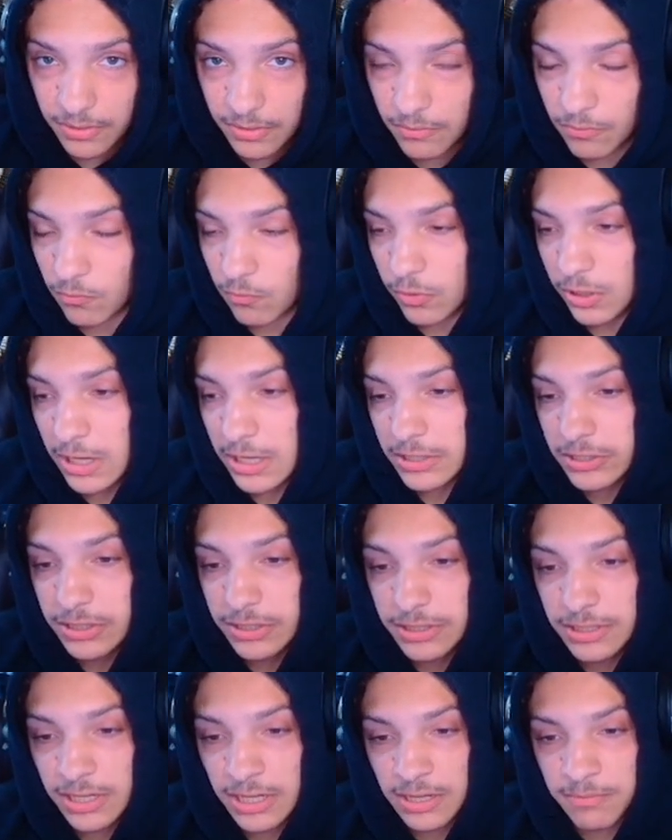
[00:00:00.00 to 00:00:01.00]
Reaction
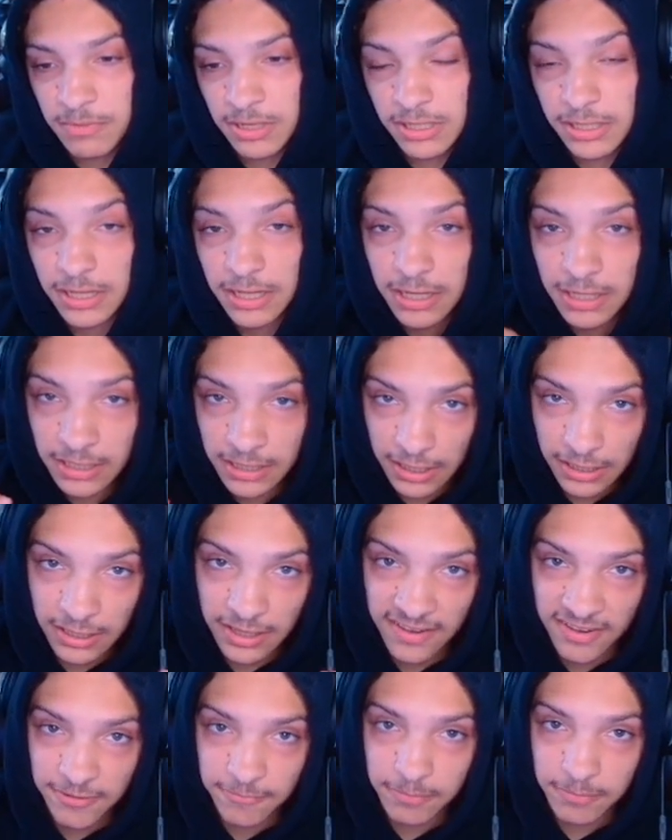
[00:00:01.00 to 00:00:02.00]
time in any
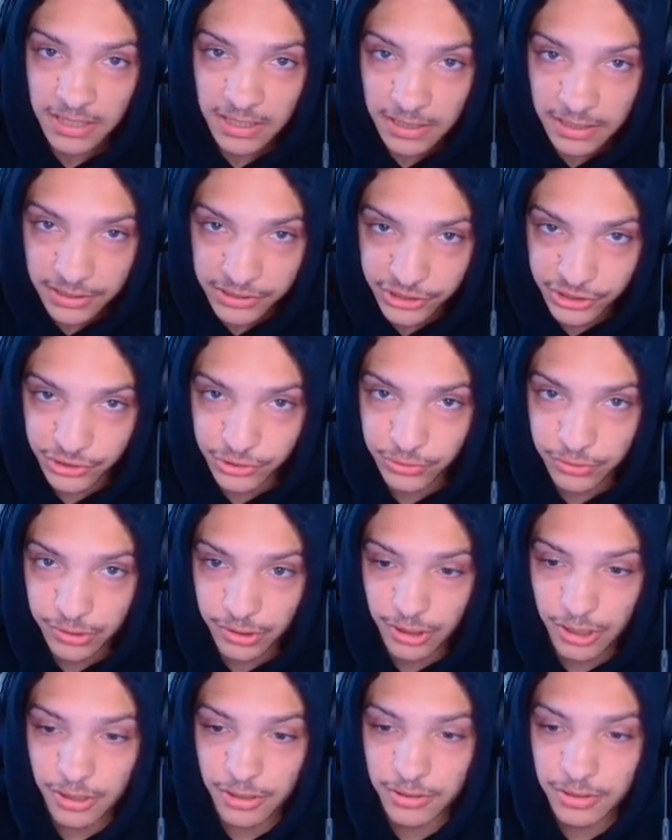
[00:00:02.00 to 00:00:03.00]
FPS
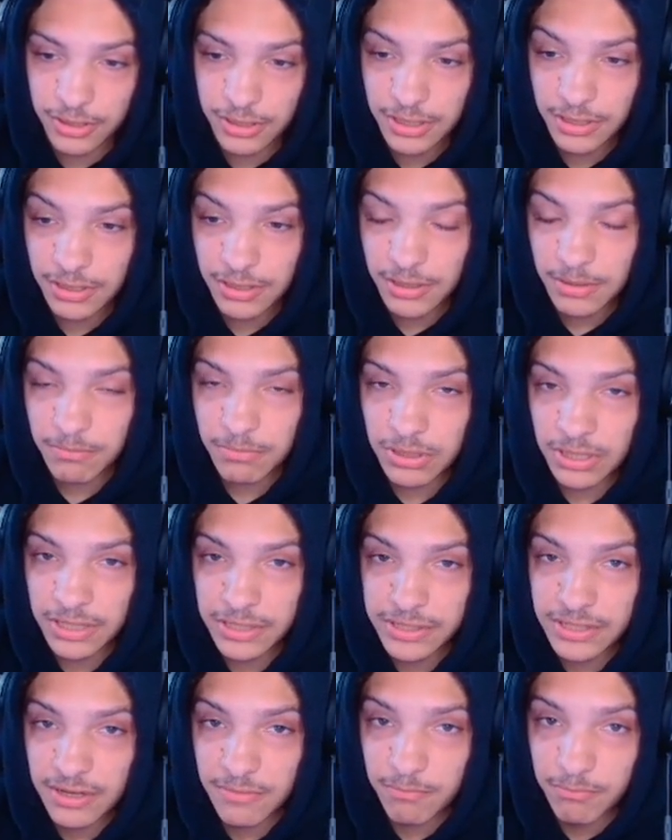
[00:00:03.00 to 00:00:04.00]
shooter plays
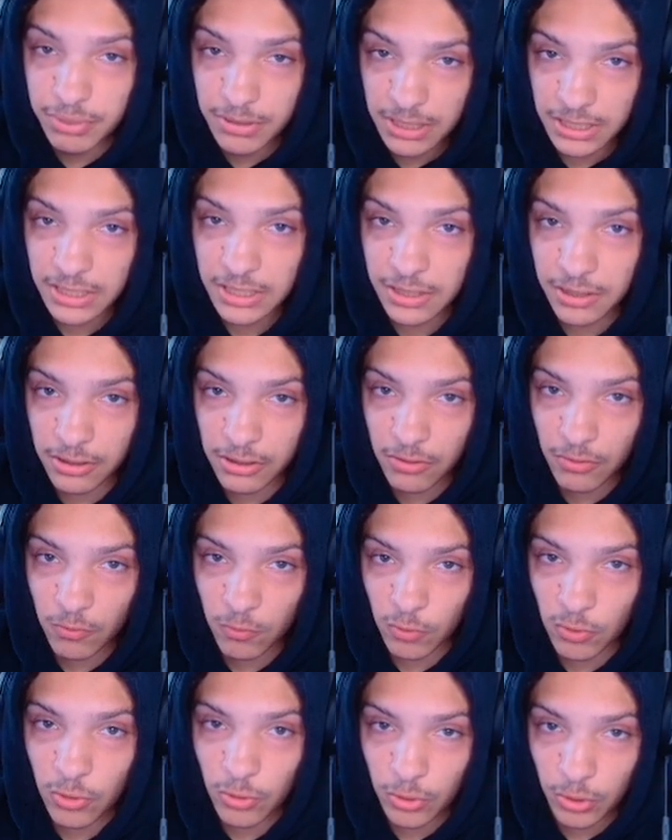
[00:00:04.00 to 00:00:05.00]
a big
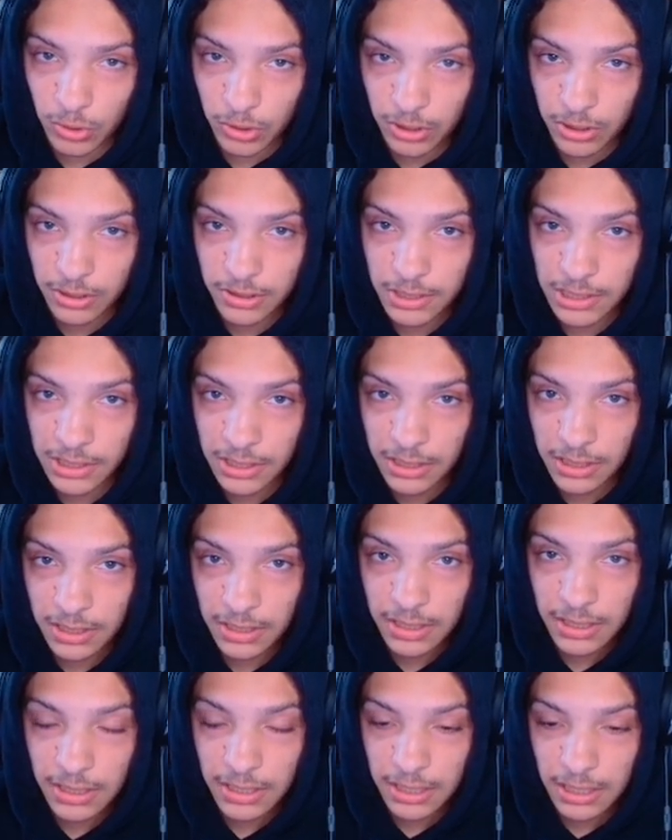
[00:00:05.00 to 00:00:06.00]
role
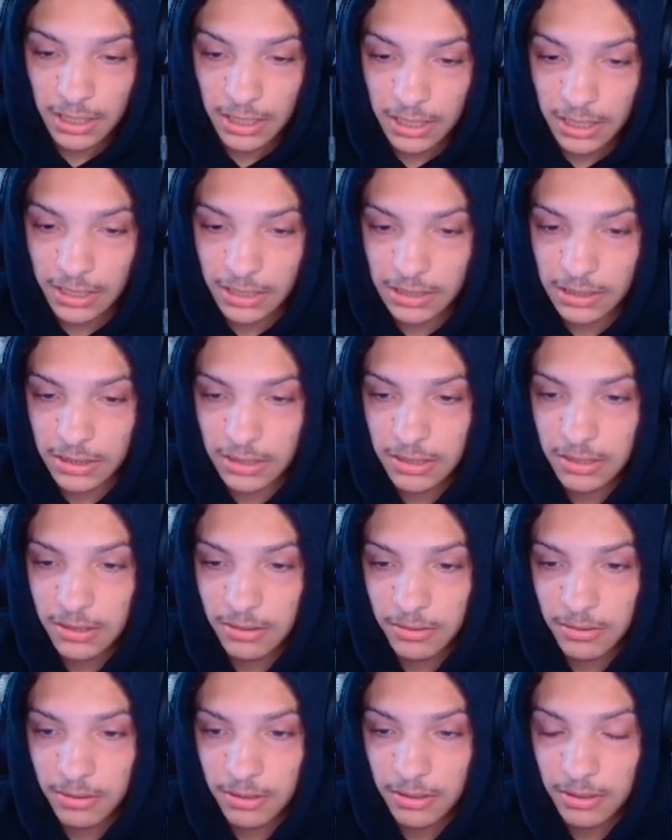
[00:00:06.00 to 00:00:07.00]
in
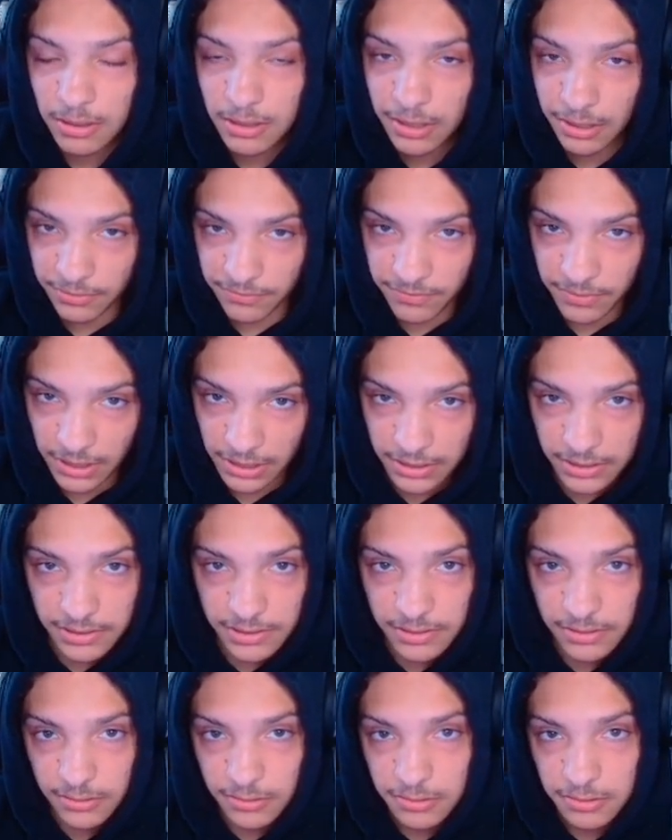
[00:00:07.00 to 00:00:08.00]
gunfights,
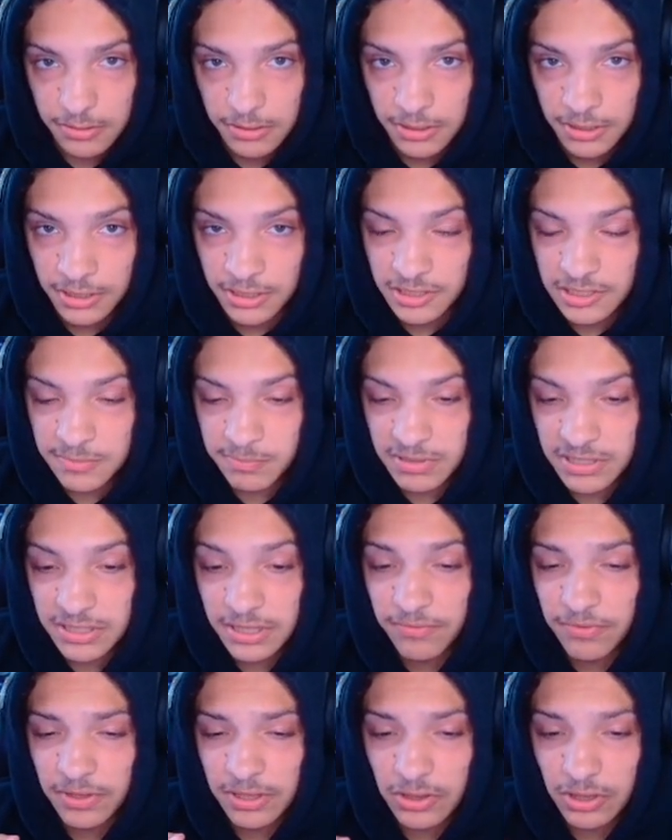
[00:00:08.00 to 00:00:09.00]

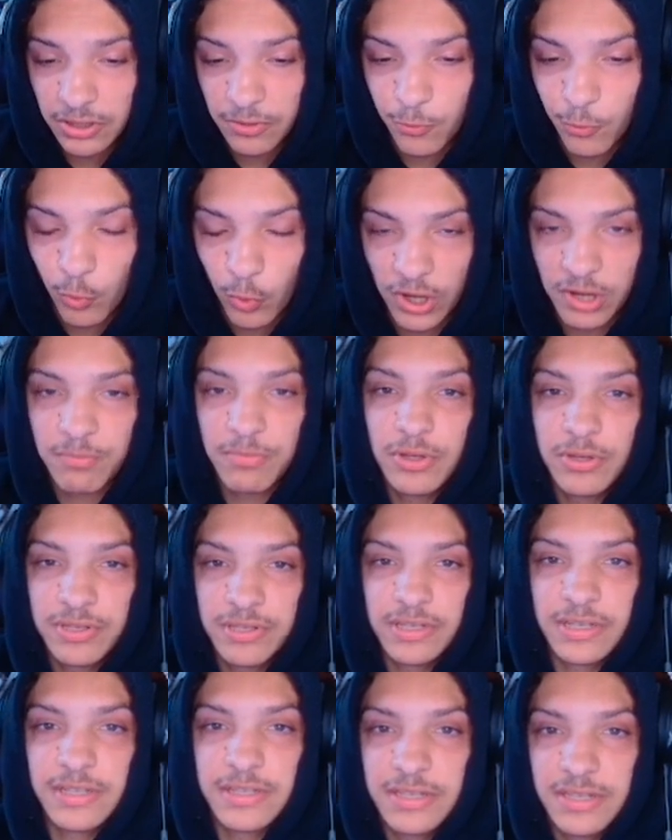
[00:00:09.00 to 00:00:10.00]
specifically Rainbow
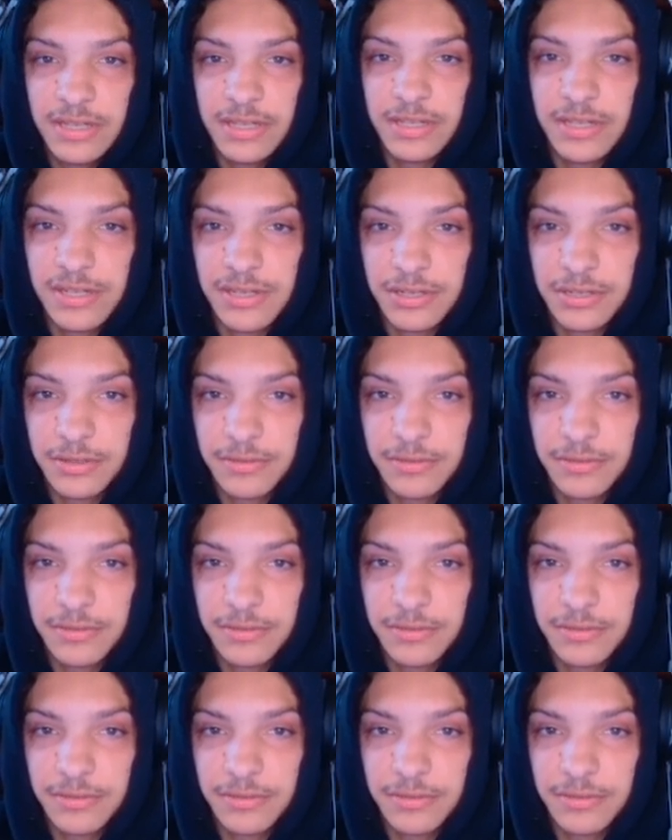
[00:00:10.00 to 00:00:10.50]
Six Siege.